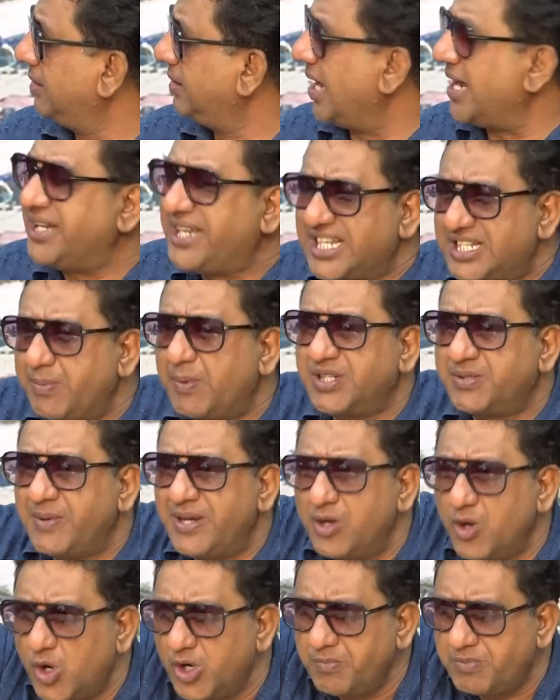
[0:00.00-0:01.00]
And this must
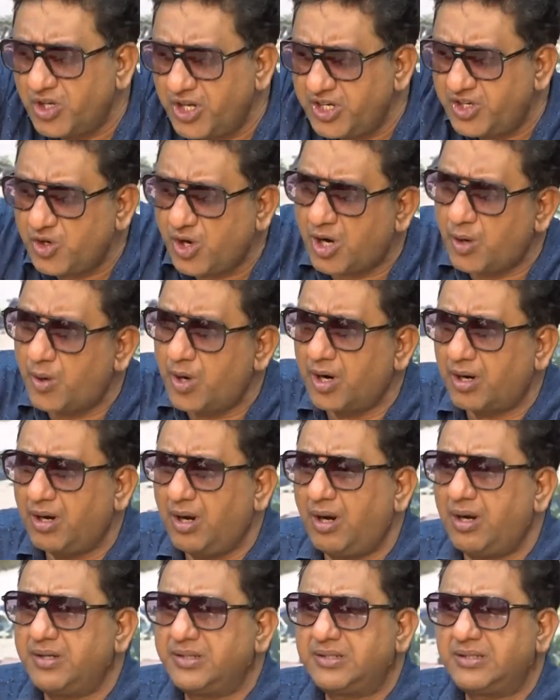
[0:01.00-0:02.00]
be known to the sugar
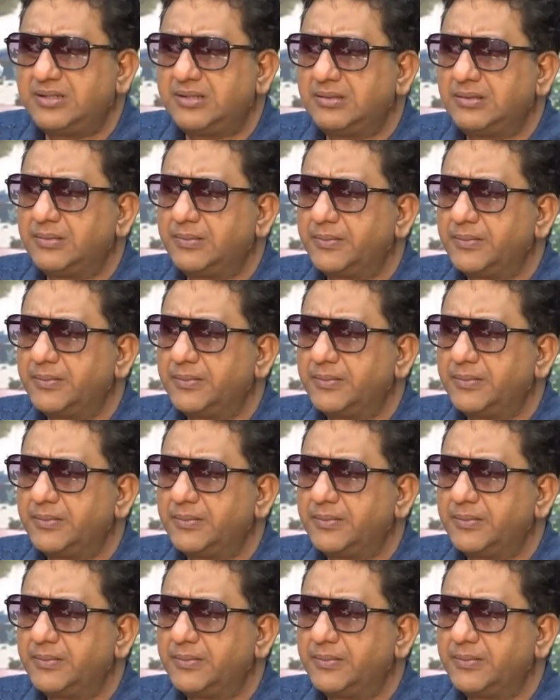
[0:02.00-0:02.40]
workers.